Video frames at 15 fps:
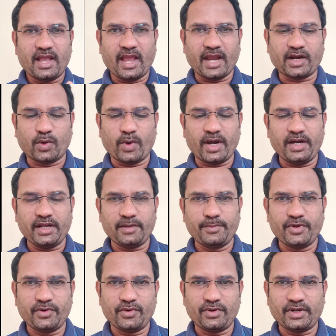Acquired
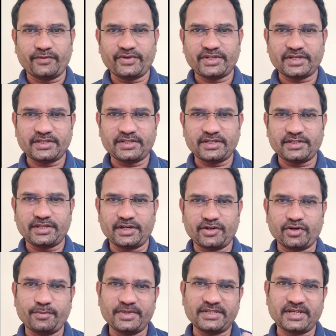immunodeficiency
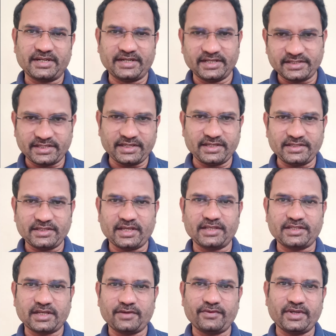syndrome is a disease.
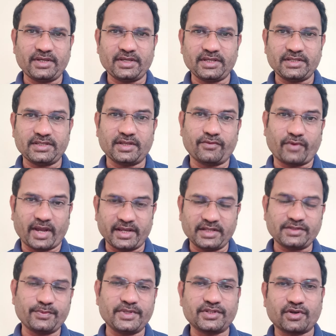HIV is the
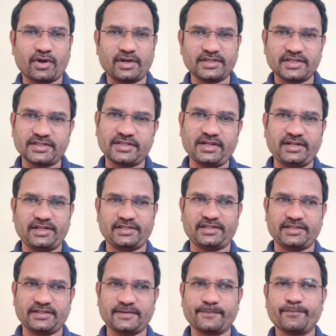virus which causes the
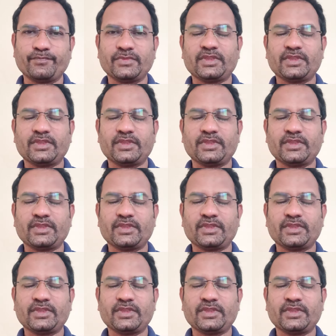disease.